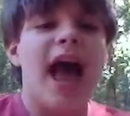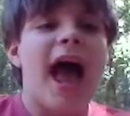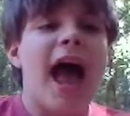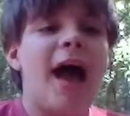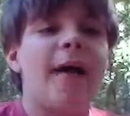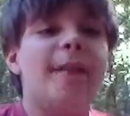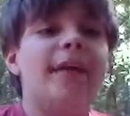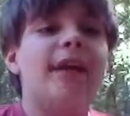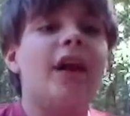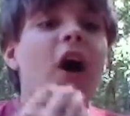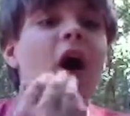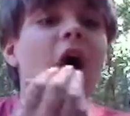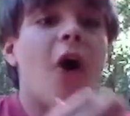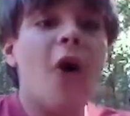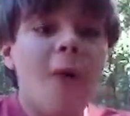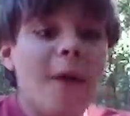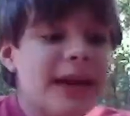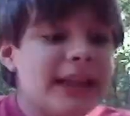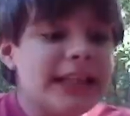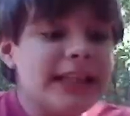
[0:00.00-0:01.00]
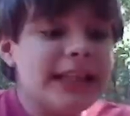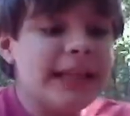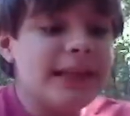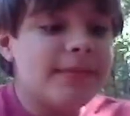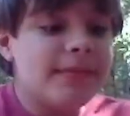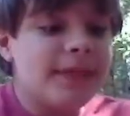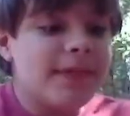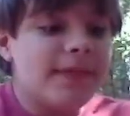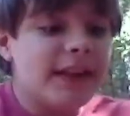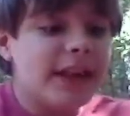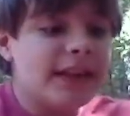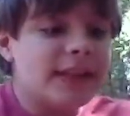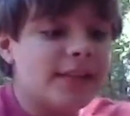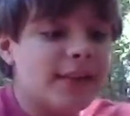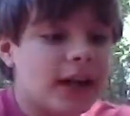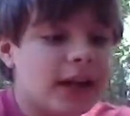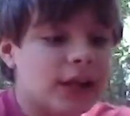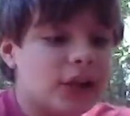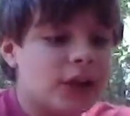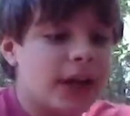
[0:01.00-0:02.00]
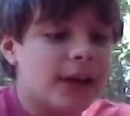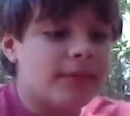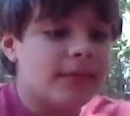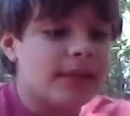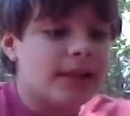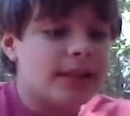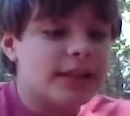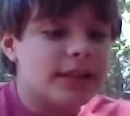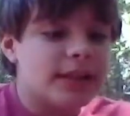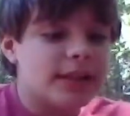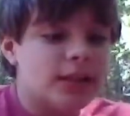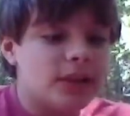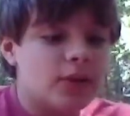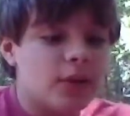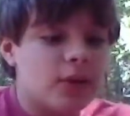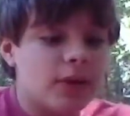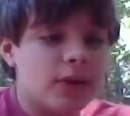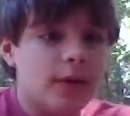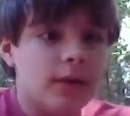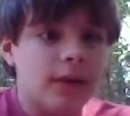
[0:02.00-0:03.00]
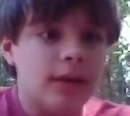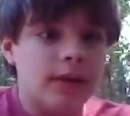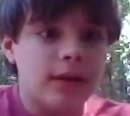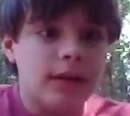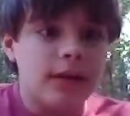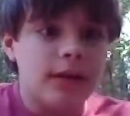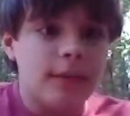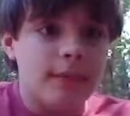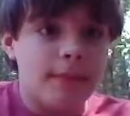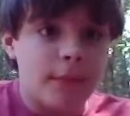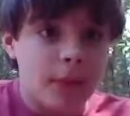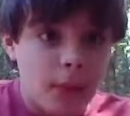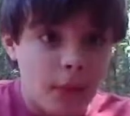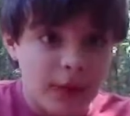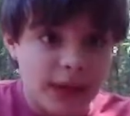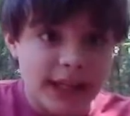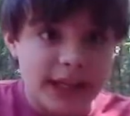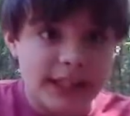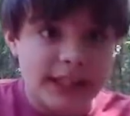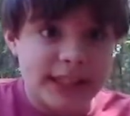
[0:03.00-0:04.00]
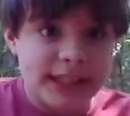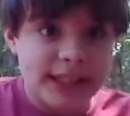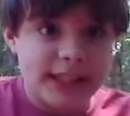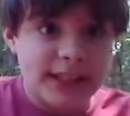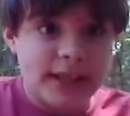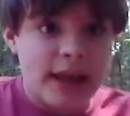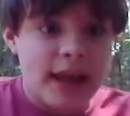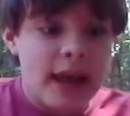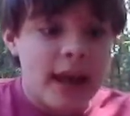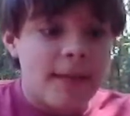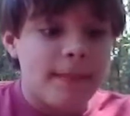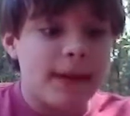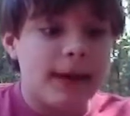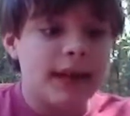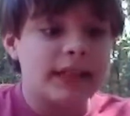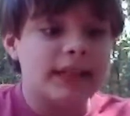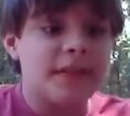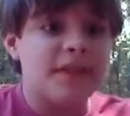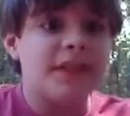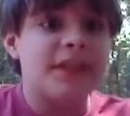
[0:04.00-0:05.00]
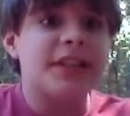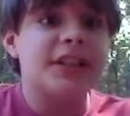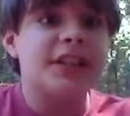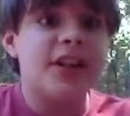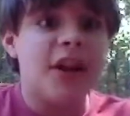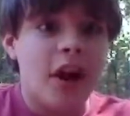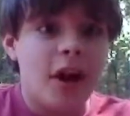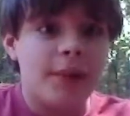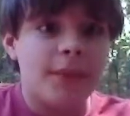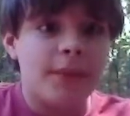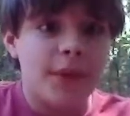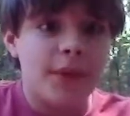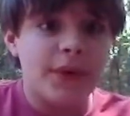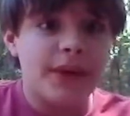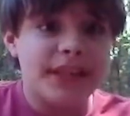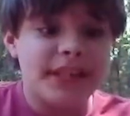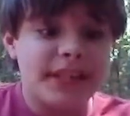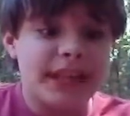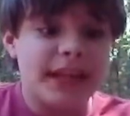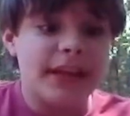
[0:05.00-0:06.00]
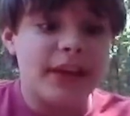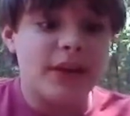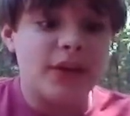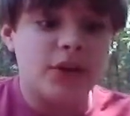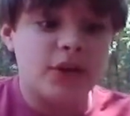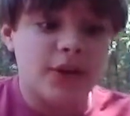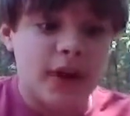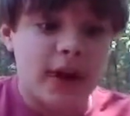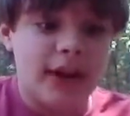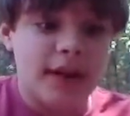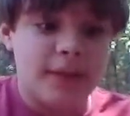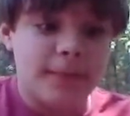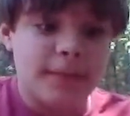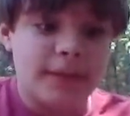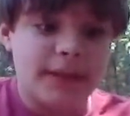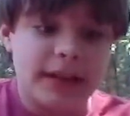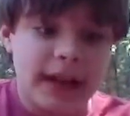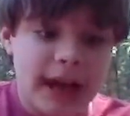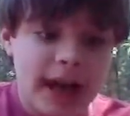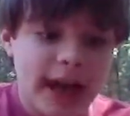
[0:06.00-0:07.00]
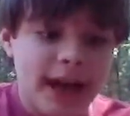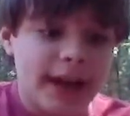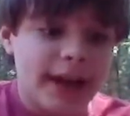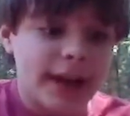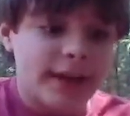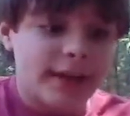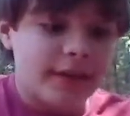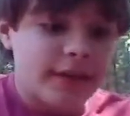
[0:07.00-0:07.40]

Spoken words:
mean, always keep the Venus flytrap soil moist because if it's not moist, it could dry up and die.